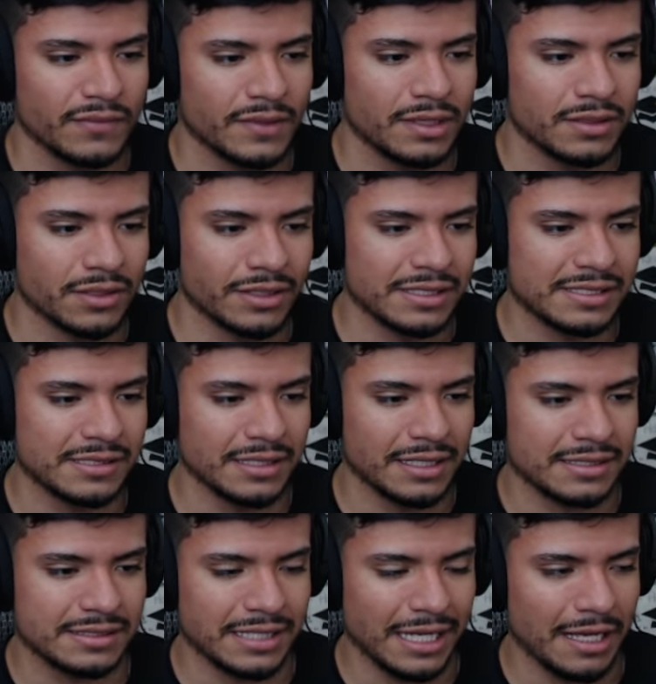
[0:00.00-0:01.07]
Third and
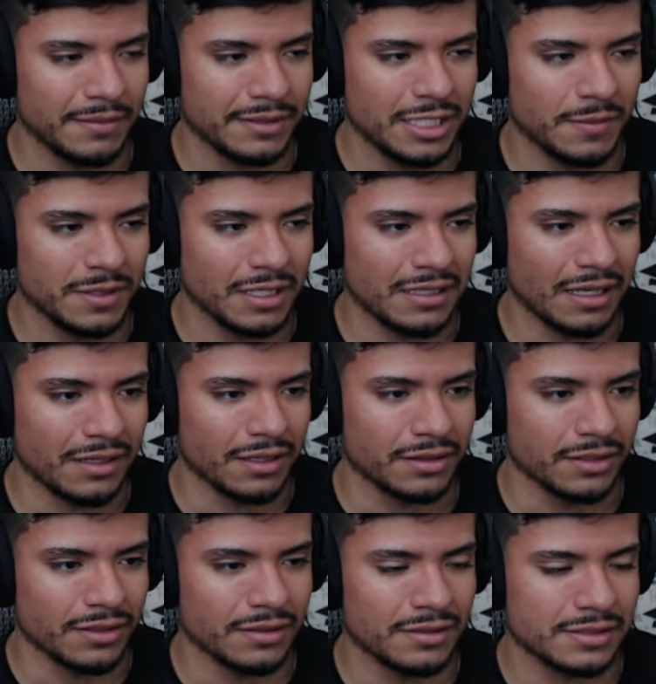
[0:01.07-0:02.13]
six. Damn, they keeping it down to
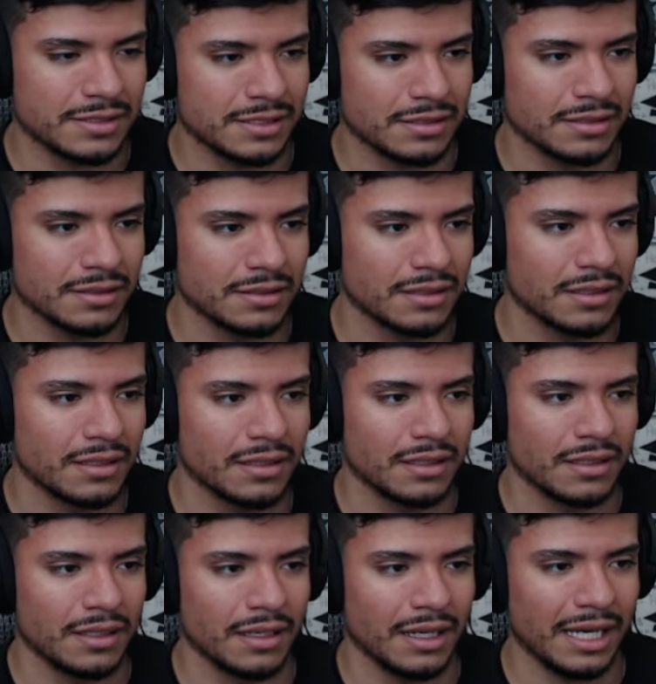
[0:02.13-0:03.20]
thirds.
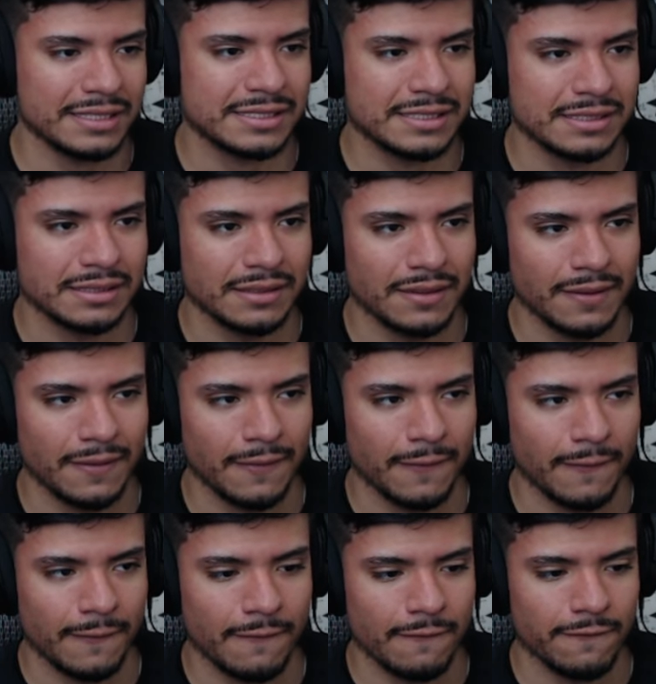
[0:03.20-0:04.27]
Us.
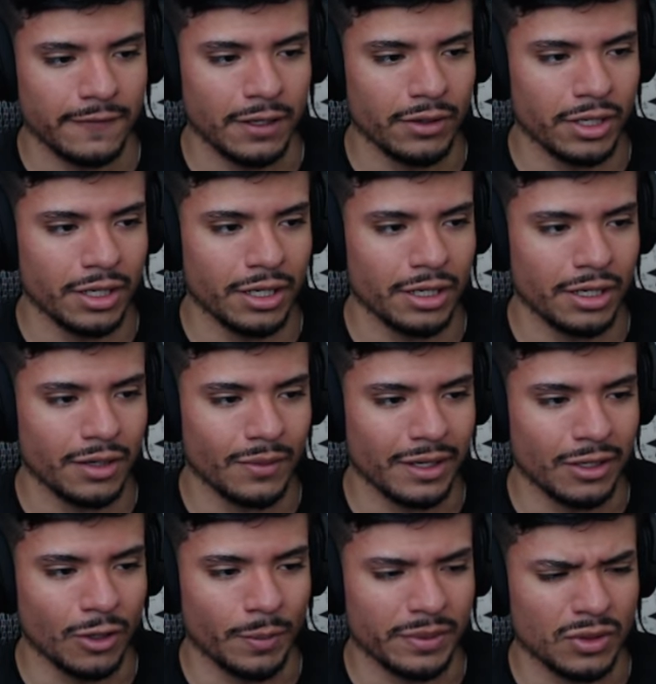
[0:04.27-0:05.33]
Floater. Wide
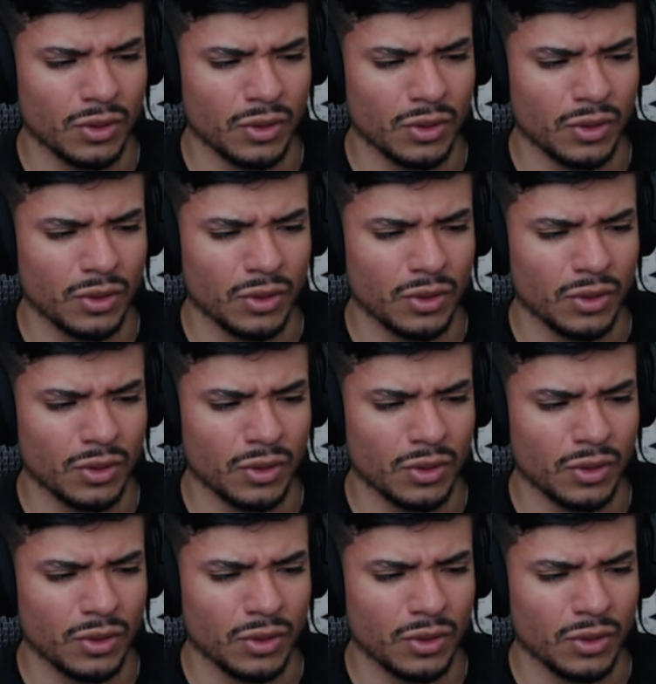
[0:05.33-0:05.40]
open.